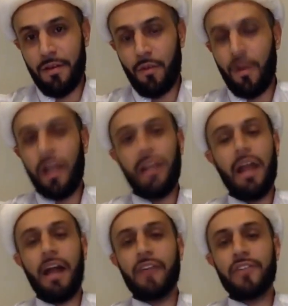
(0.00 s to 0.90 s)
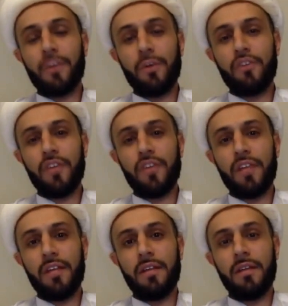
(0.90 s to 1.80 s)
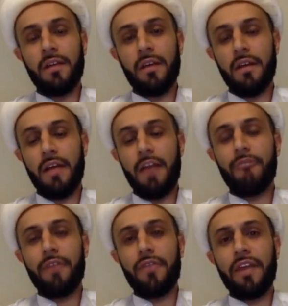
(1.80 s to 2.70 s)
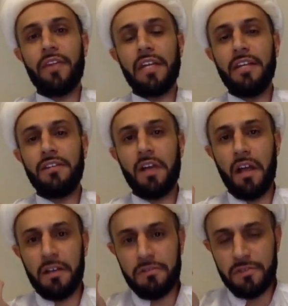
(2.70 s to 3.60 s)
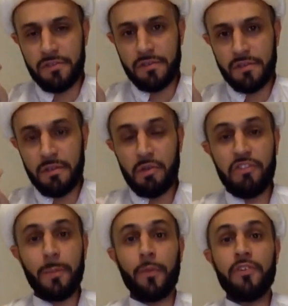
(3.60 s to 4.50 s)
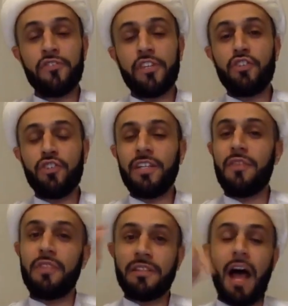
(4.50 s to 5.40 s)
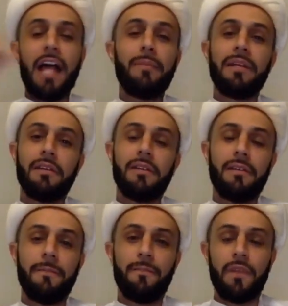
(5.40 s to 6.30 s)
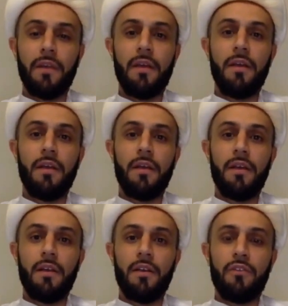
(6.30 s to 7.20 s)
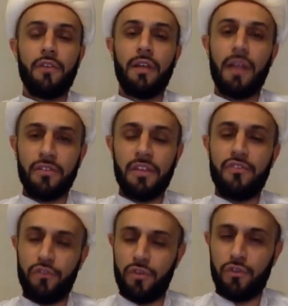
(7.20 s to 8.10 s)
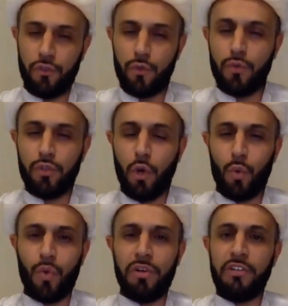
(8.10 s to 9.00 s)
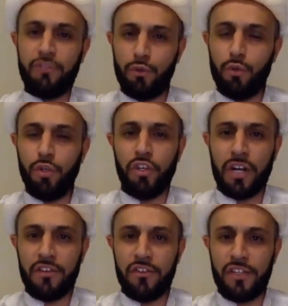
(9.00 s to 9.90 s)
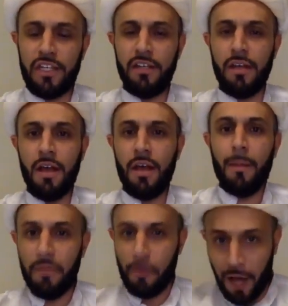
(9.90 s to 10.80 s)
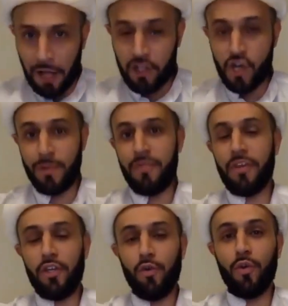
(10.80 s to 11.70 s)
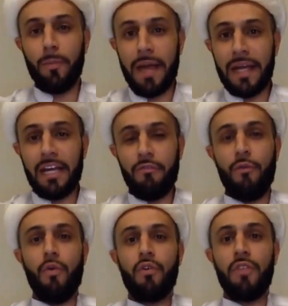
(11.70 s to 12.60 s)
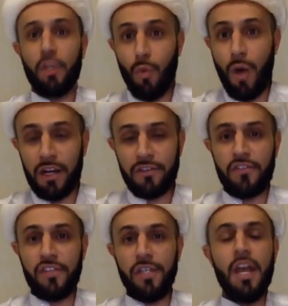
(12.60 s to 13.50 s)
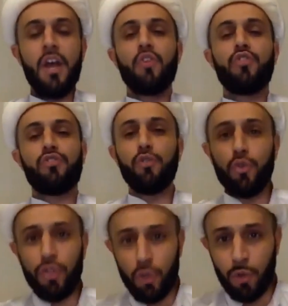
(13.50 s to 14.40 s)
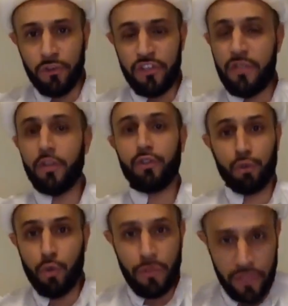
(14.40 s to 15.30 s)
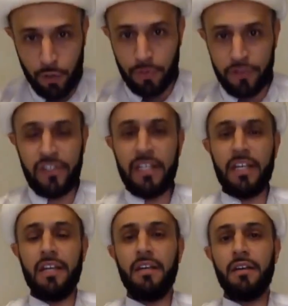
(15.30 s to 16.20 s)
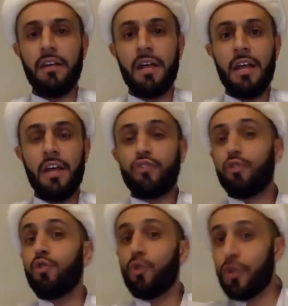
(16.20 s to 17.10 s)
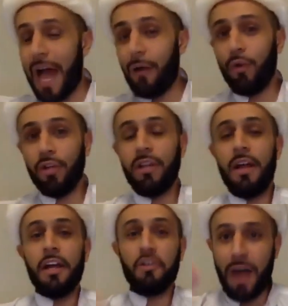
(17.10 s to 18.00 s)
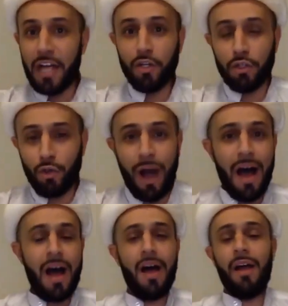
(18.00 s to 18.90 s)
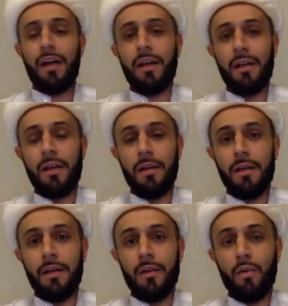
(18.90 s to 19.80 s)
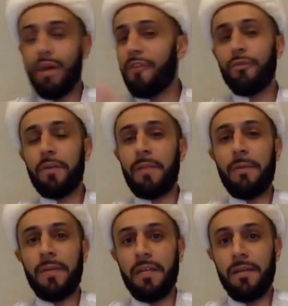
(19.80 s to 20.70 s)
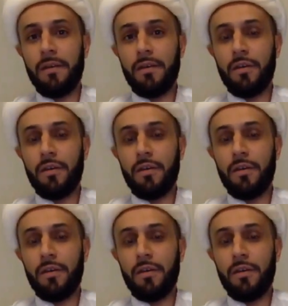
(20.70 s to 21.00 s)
while allah azza wa jal everything that he does, there is precision in the timing. So Allah says, soon, don't worry, soon you're going to see the punishment that you were begging for, that you wanted to see. Soon you will see the truth that you were seeking. Soon I will grant your dua, whatever it may be.